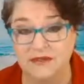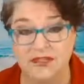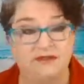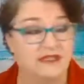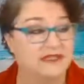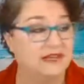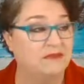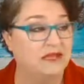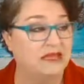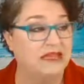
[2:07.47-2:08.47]
You can send
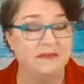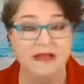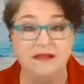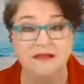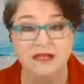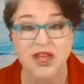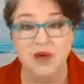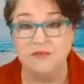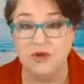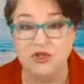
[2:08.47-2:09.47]
me an email,
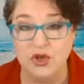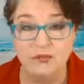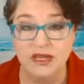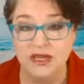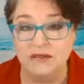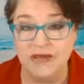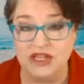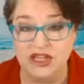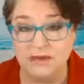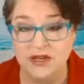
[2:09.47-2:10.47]

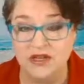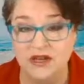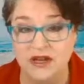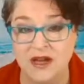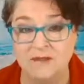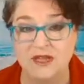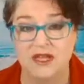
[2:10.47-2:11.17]
mojomedium@gmail.com.